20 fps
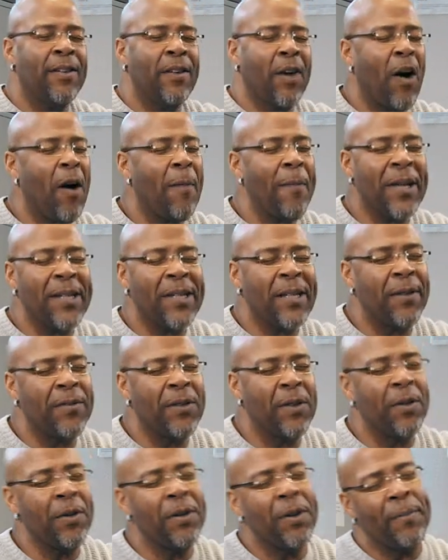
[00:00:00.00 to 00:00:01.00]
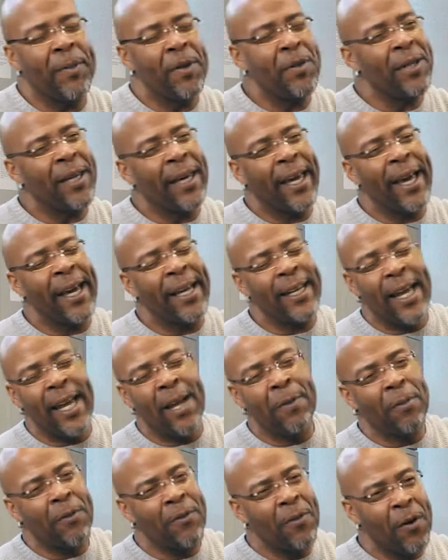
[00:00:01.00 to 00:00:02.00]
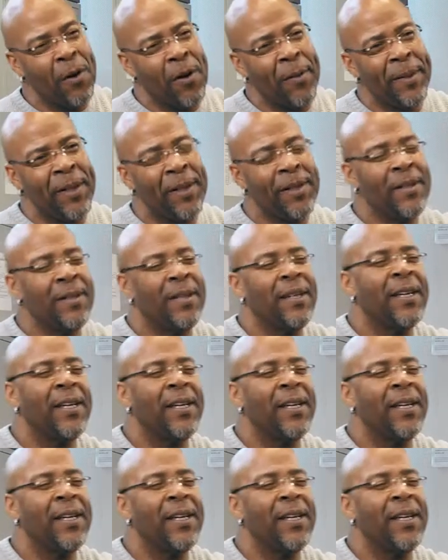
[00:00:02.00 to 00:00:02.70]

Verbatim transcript: caught myself doing the music ed and performance.